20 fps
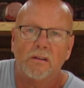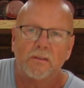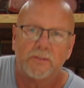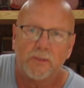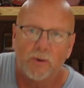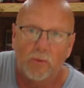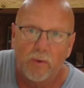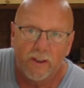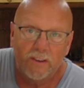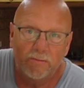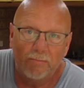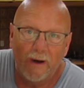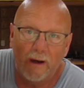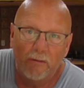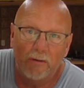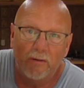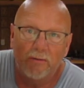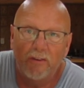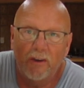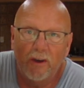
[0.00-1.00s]
So what's my
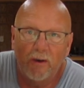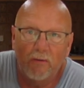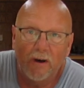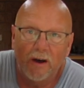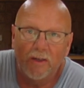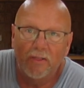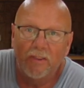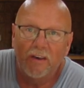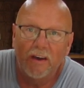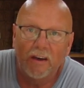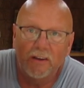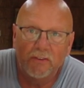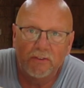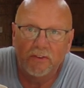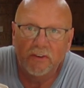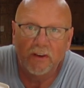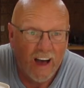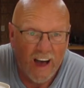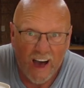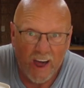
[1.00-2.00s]
review on
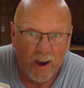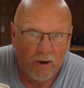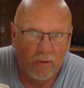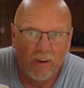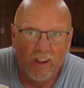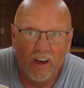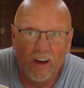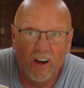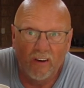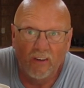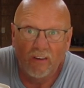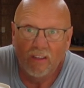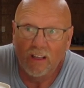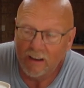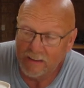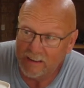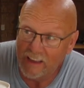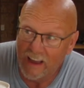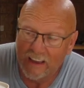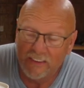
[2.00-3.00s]
this? I don't know.
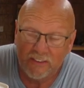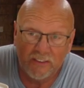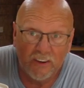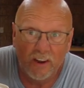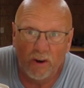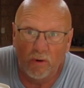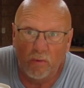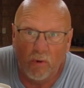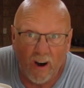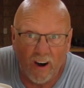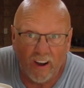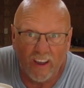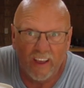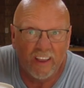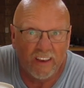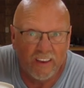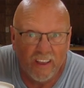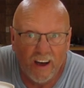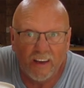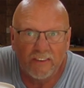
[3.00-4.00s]
Looks like it's gonna work.
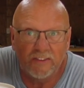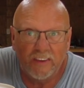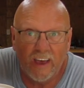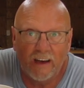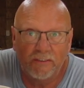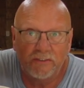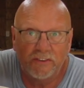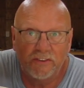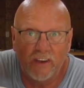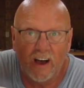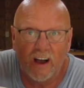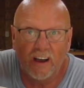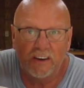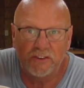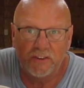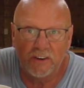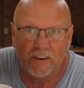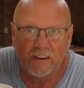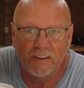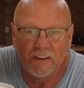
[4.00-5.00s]
It does have
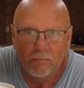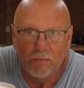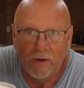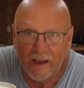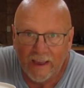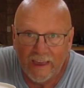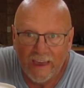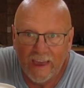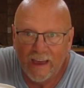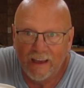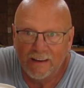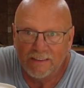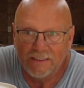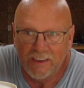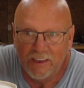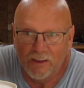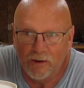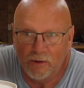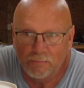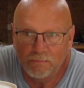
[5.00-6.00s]
suction, but I can't,
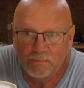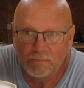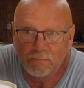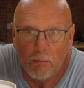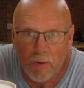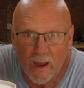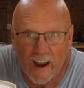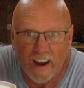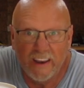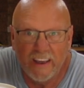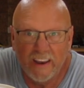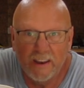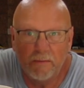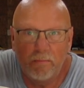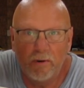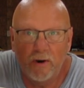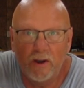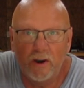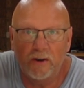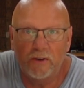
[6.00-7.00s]
you know, but I need to
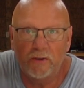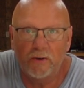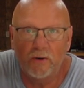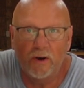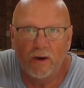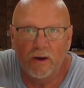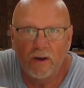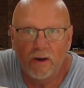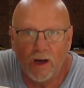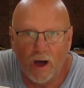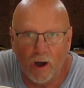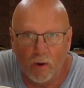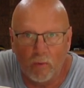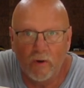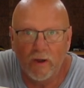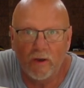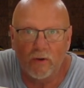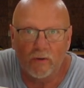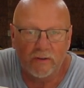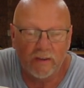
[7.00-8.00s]
put it to a, a
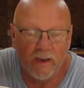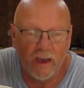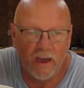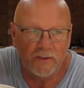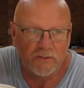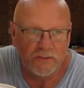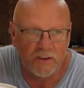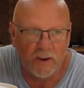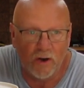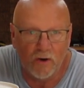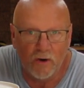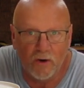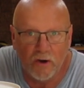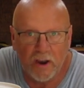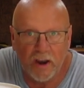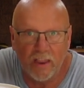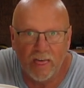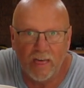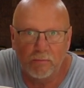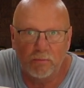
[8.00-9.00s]
real test, you know,
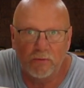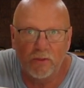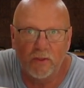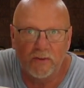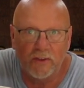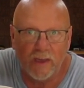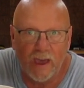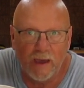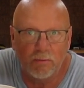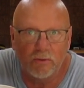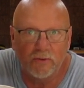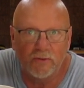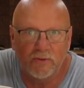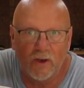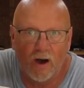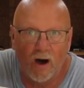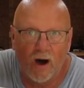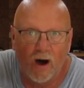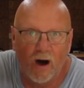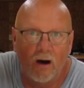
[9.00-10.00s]
hook it up to the table
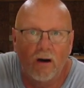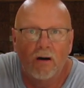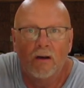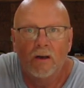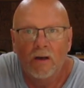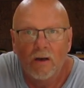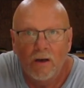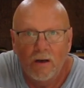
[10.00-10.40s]
saw,